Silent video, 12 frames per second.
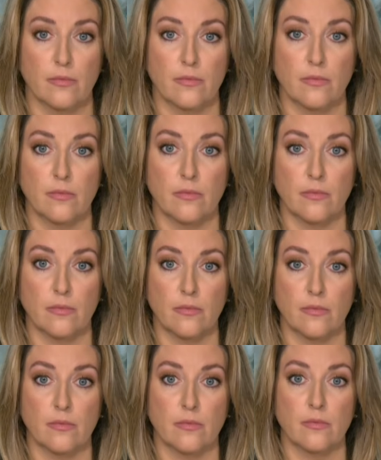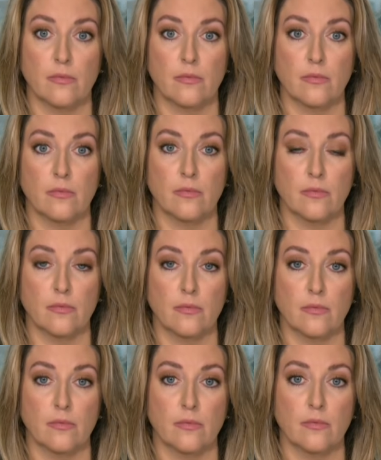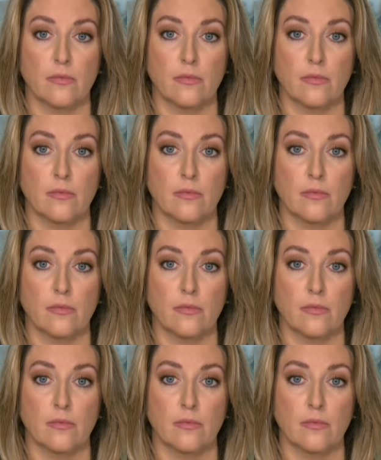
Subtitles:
(silent)